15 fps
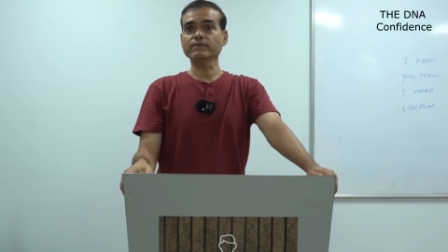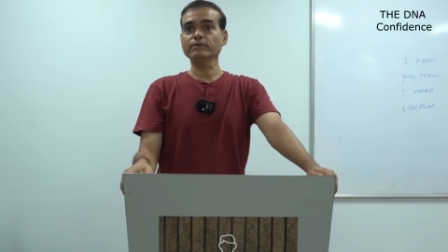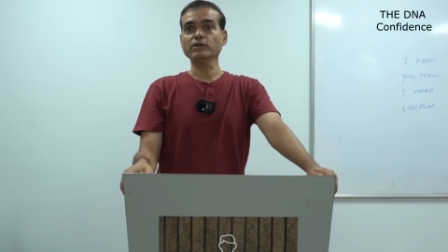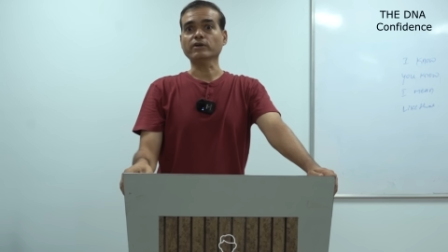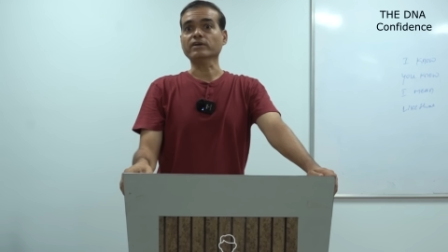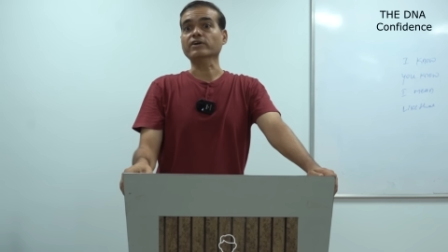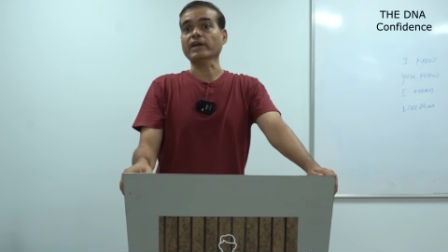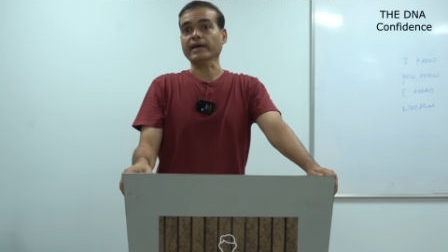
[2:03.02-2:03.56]
they will
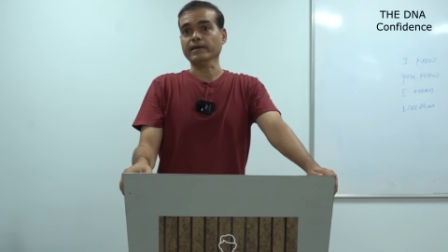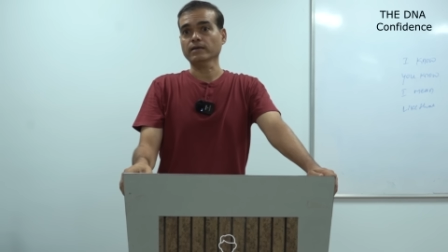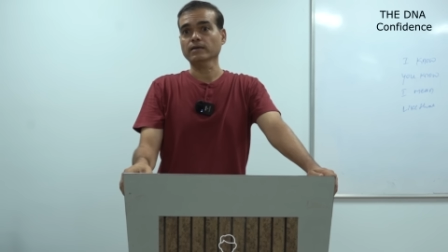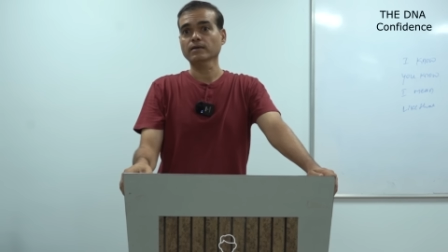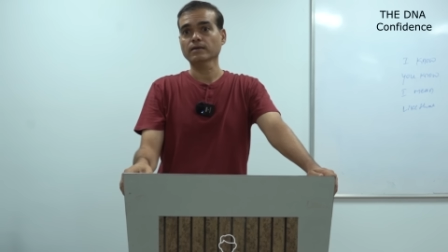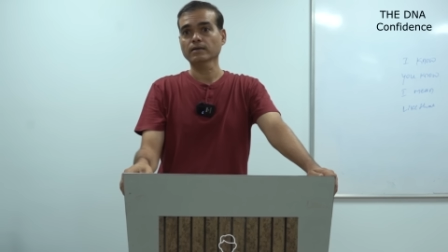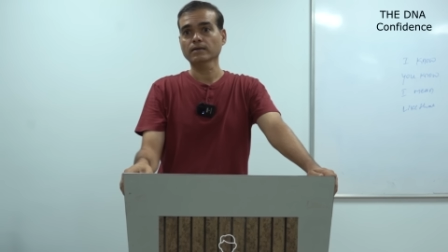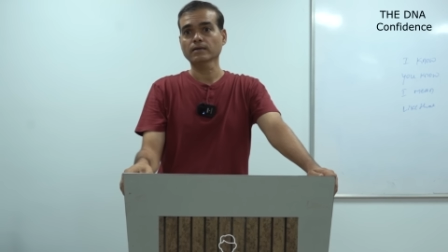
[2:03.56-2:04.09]
not cry.
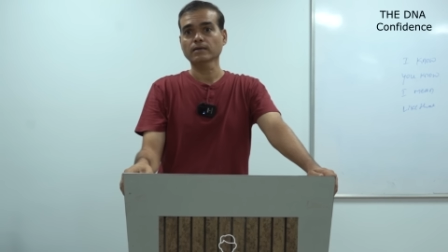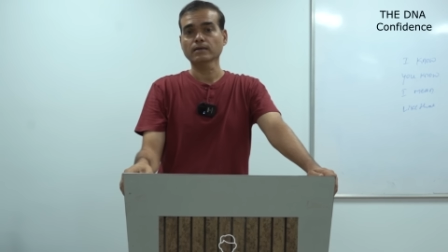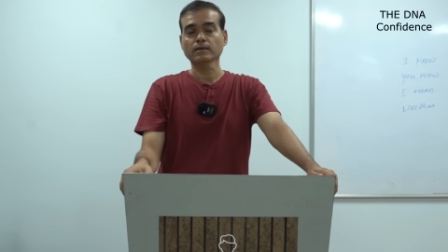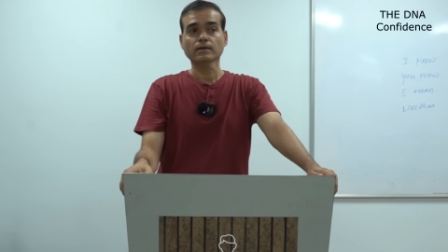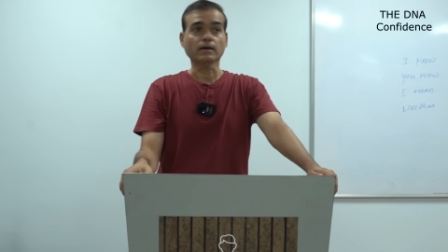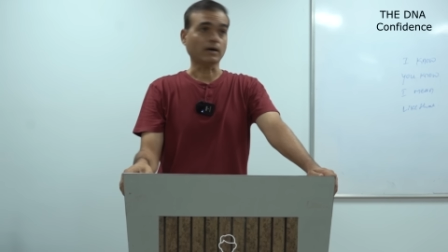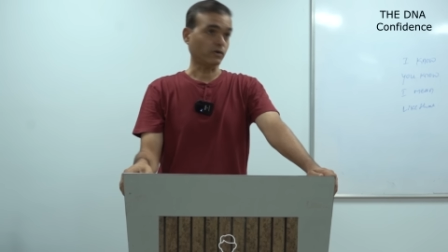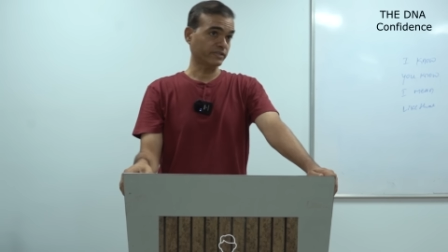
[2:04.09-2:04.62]

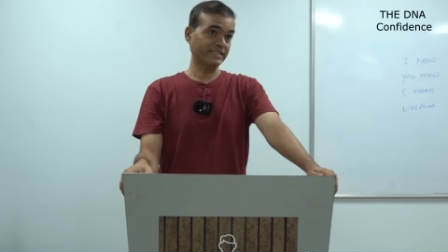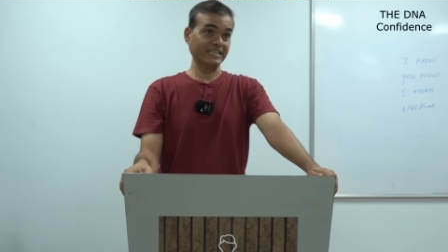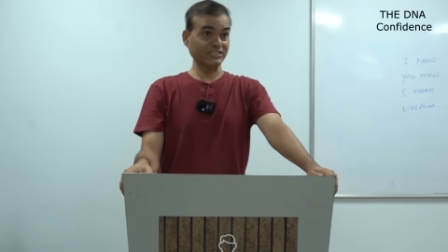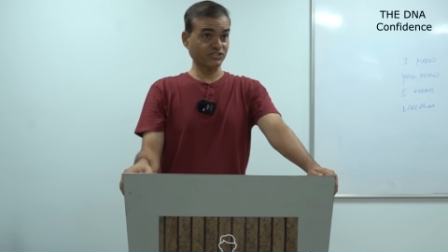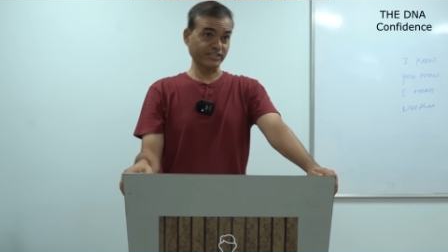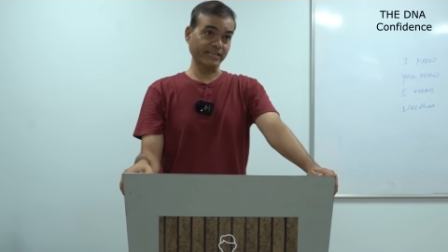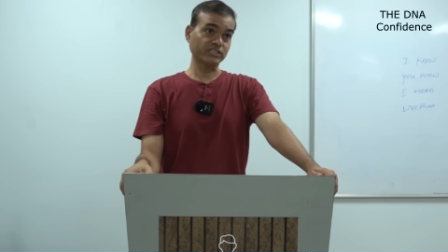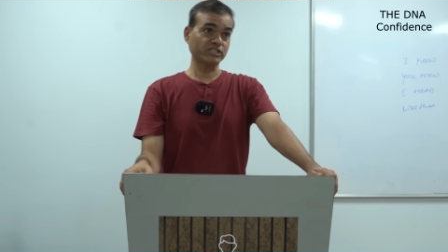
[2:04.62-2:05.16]
Ah, on the
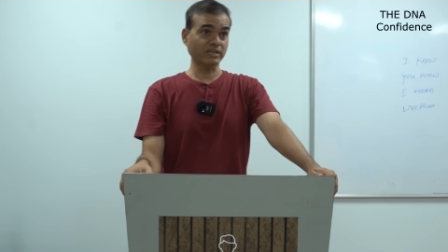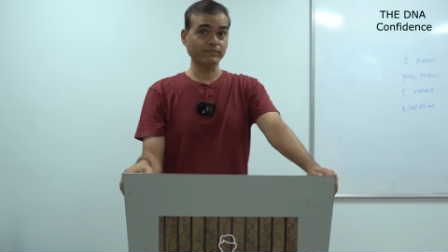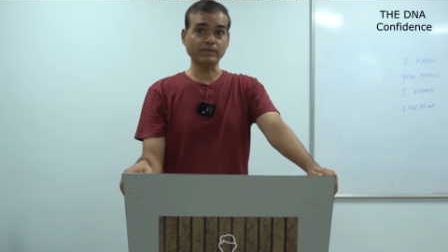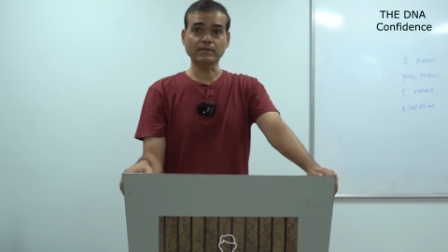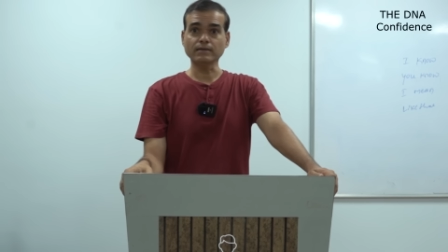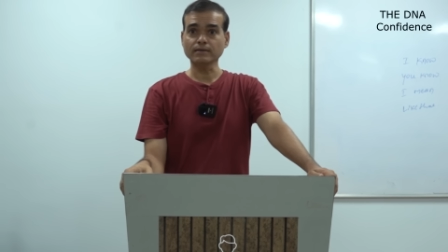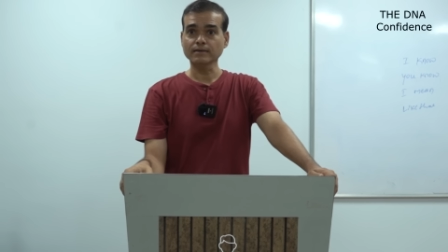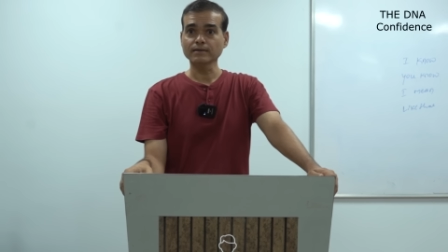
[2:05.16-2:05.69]
stage they
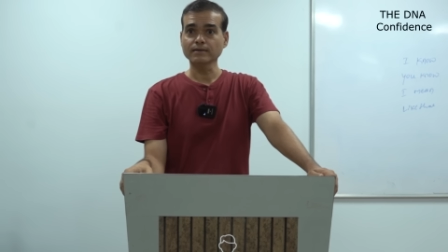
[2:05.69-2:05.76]
will.